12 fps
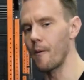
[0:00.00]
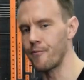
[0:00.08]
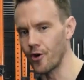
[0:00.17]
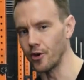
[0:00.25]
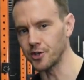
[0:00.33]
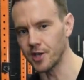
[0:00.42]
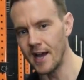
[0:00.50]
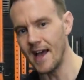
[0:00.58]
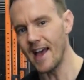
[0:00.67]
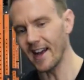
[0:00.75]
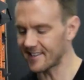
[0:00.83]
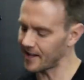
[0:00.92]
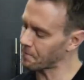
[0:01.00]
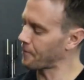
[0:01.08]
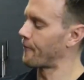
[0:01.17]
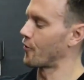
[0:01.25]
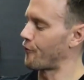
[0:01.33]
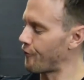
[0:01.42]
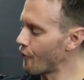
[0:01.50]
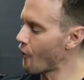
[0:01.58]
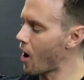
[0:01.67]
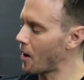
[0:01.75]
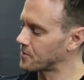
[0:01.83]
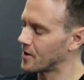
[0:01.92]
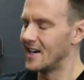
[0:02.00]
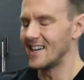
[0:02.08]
approach, except for the forearms,